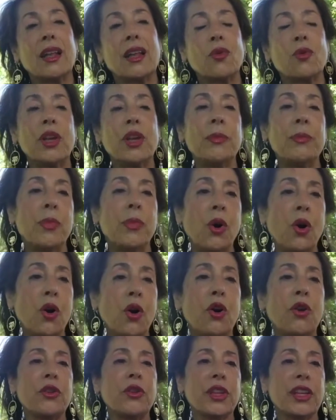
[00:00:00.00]
we
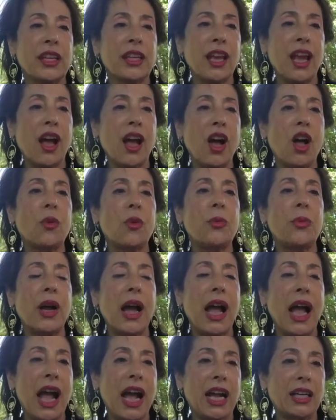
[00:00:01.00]
both help
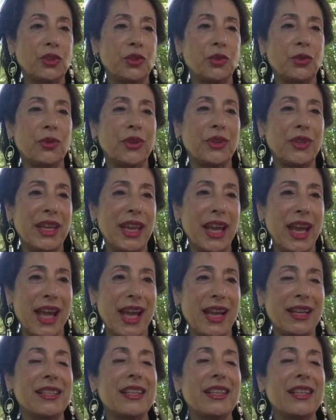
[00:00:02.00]
Andrew at the end